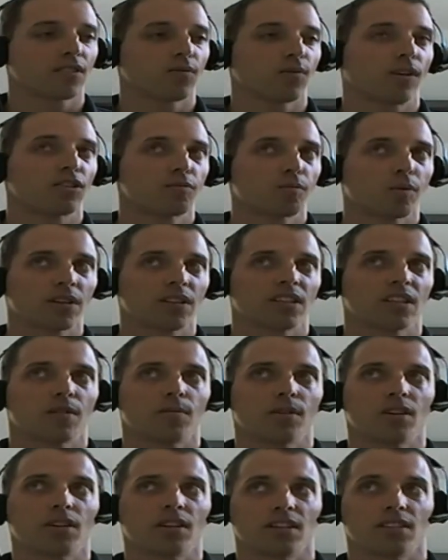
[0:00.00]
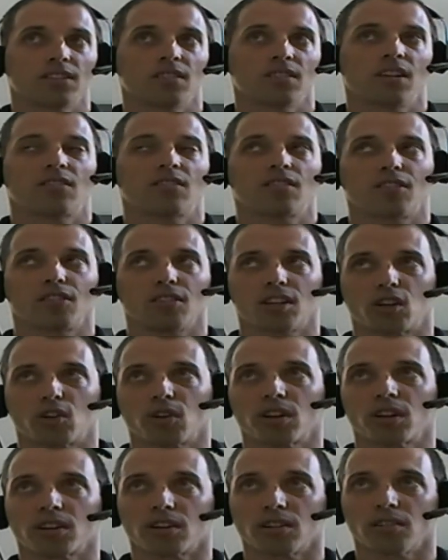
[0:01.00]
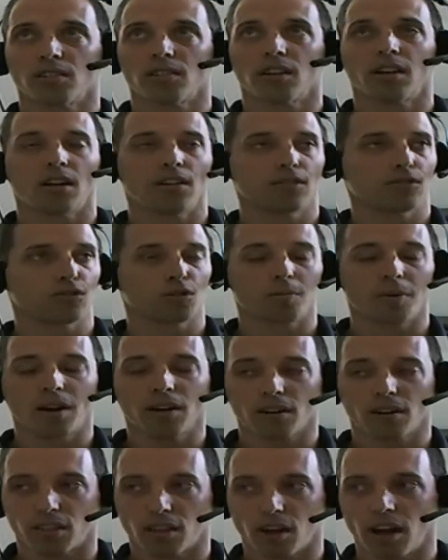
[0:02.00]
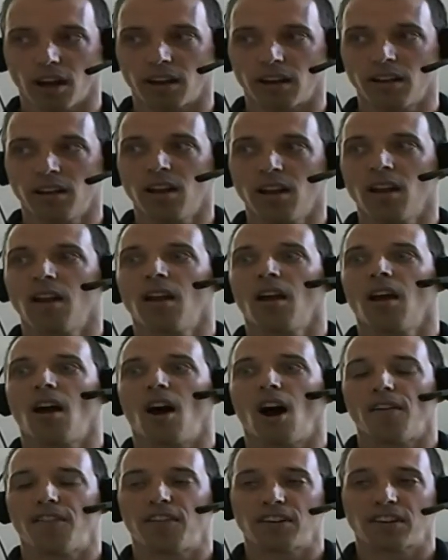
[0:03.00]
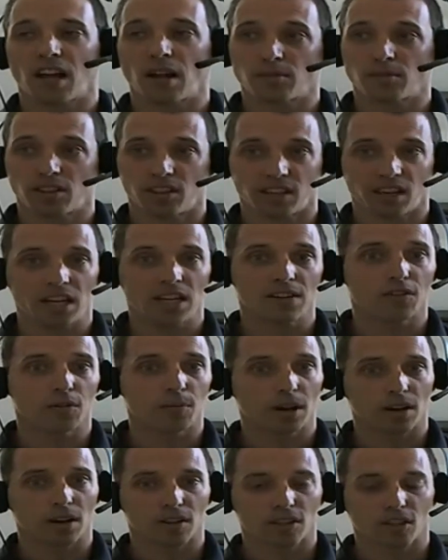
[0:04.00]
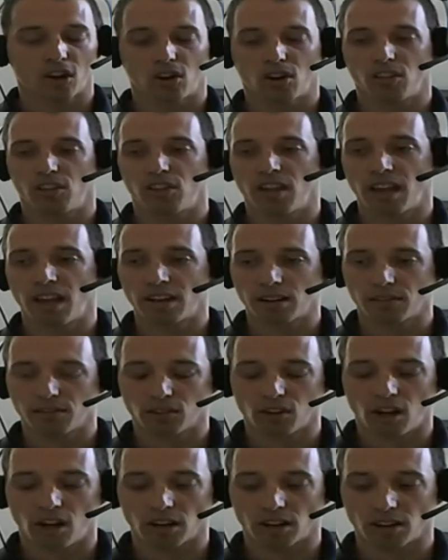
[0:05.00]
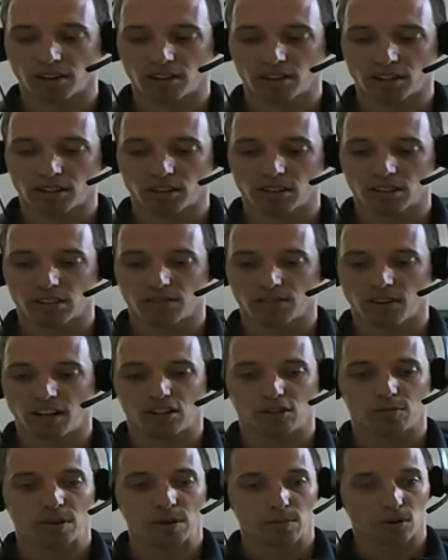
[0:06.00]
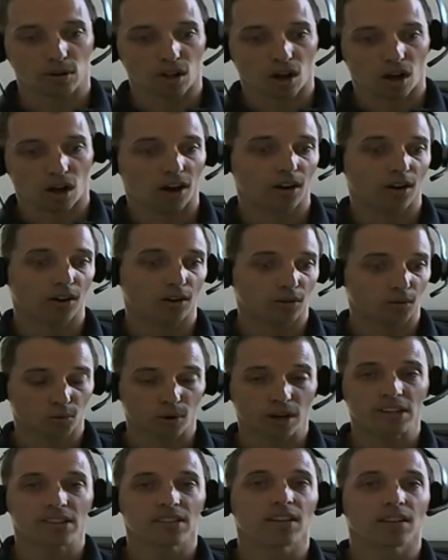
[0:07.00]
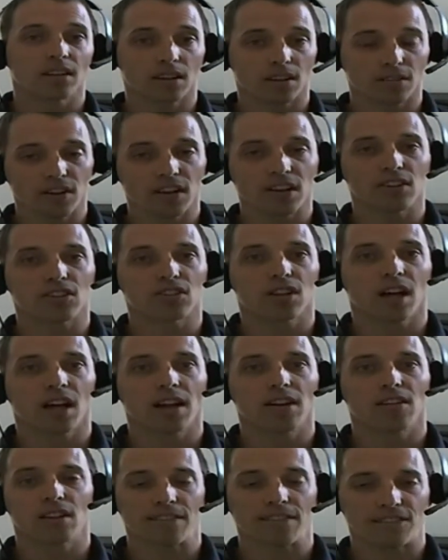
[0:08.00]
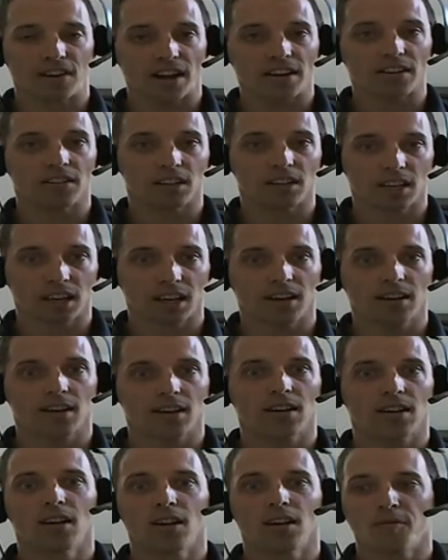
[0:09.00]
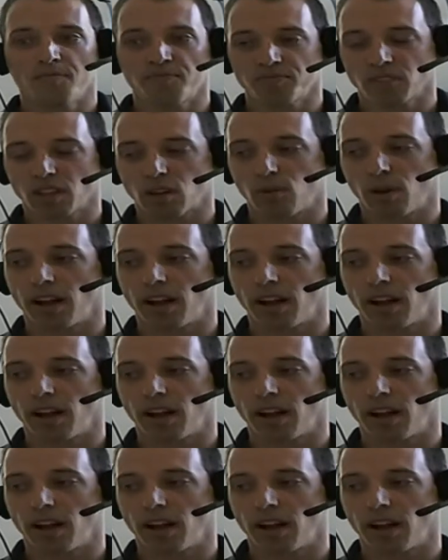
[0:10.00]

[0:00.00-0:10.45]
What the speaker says: And while sprinting ability isn't necessarily critical in an ultra marathon, oftentimes at the end of a marathon or at the end of longer endurance events, people are racing to the finish line, that final kick. Sure.